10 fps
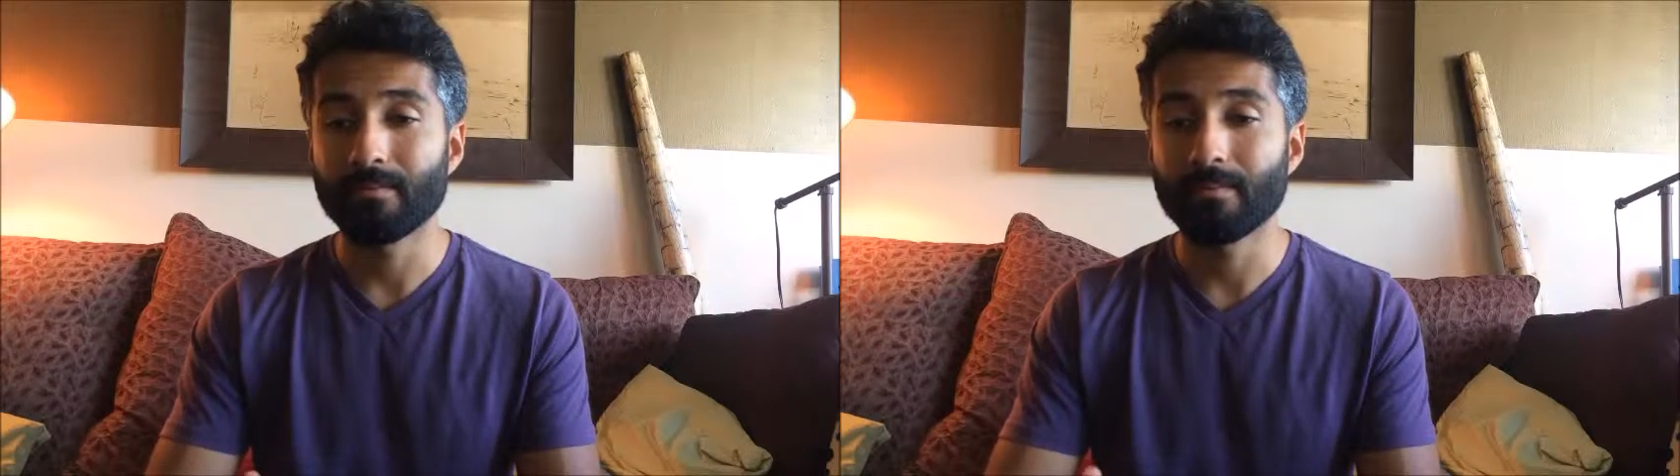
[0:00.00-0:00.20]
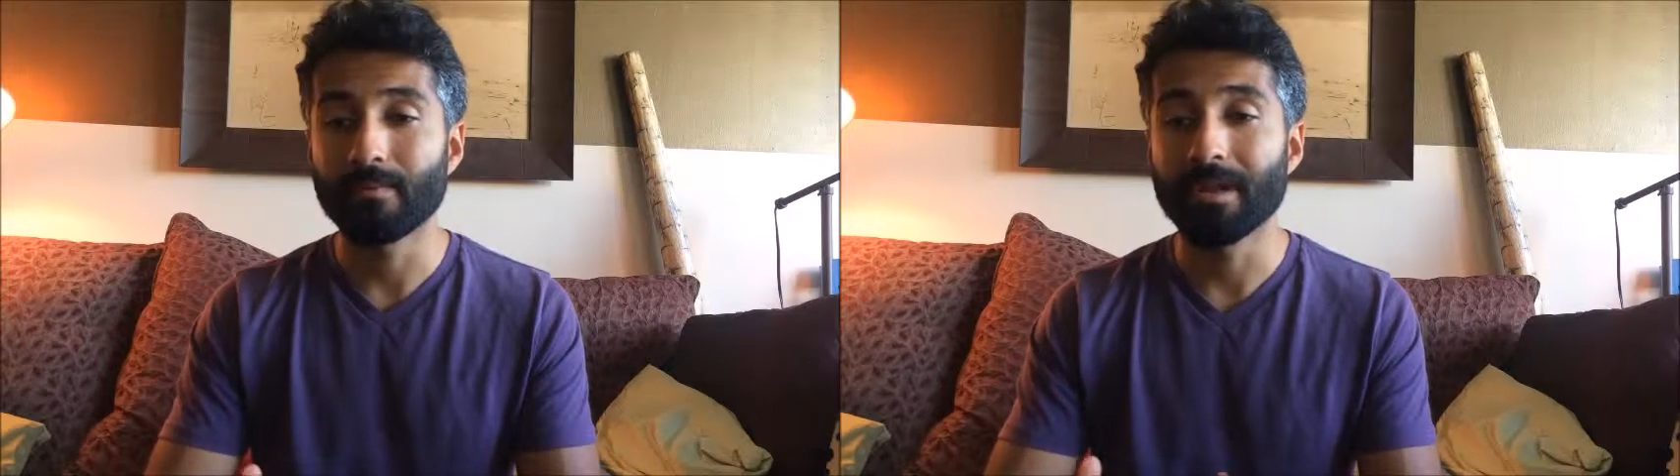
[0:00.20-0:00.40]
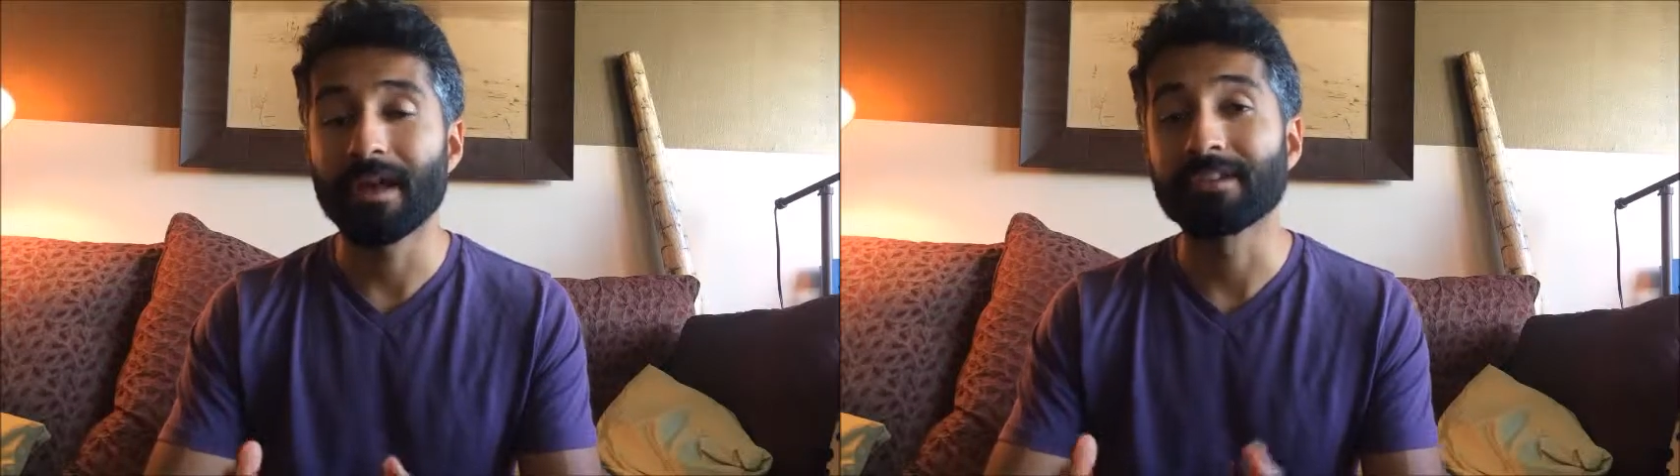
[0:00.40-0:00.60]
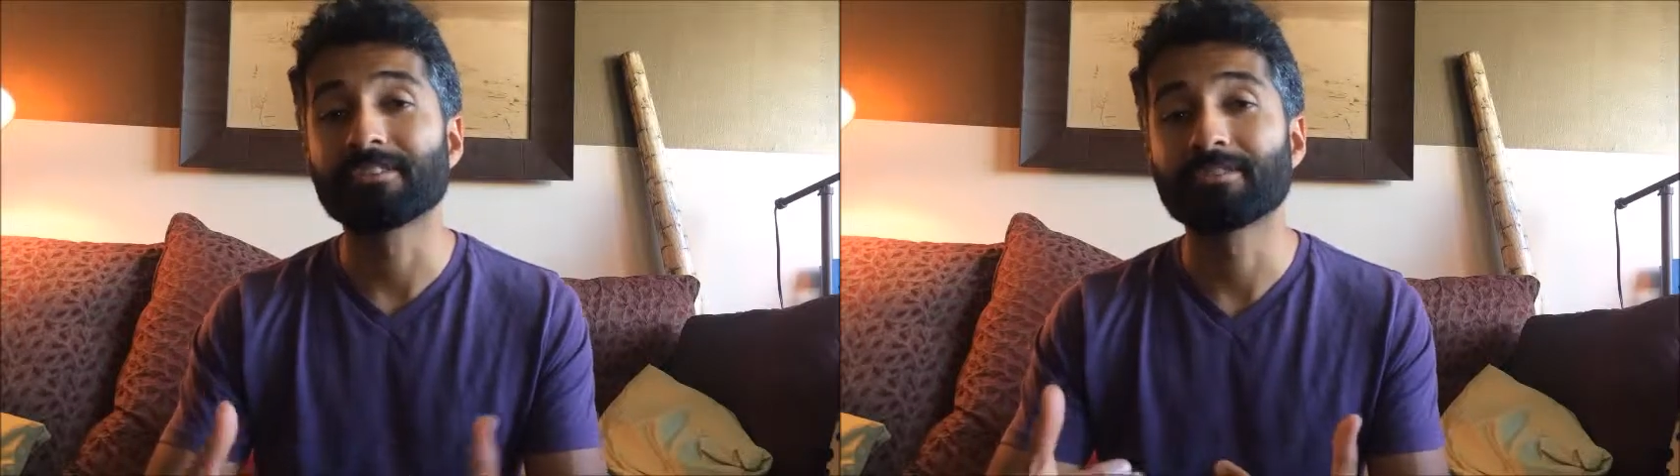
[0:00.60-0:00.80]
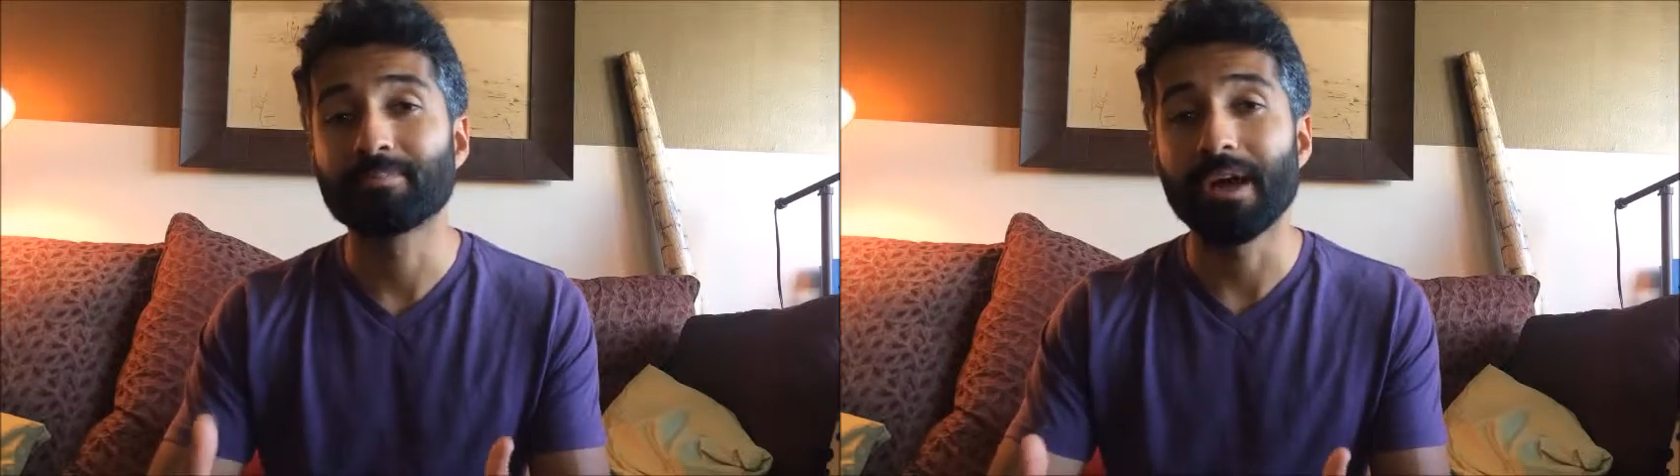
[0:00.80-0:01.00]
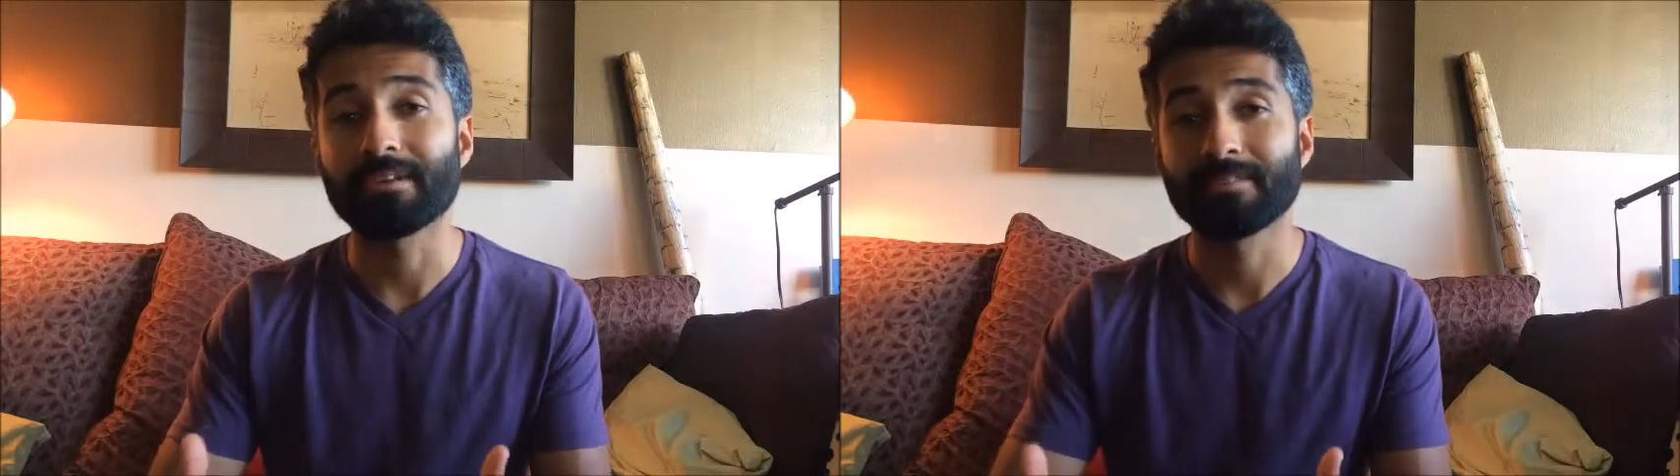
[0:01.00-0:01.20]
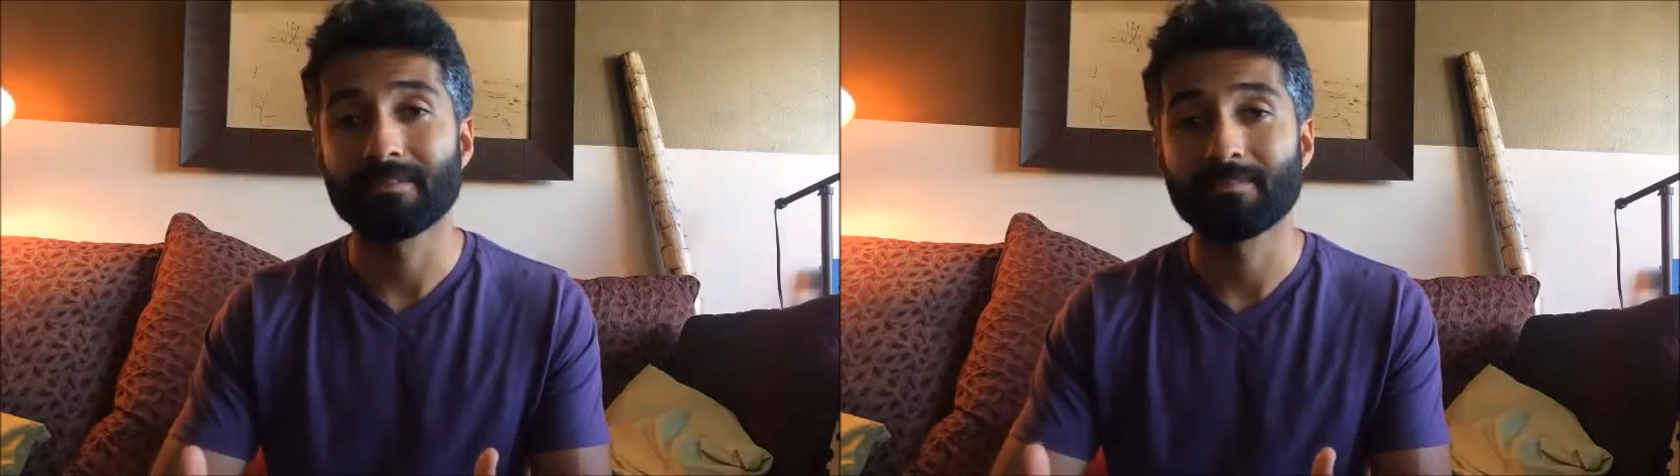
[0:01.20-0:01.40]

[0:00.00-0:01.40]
when I expect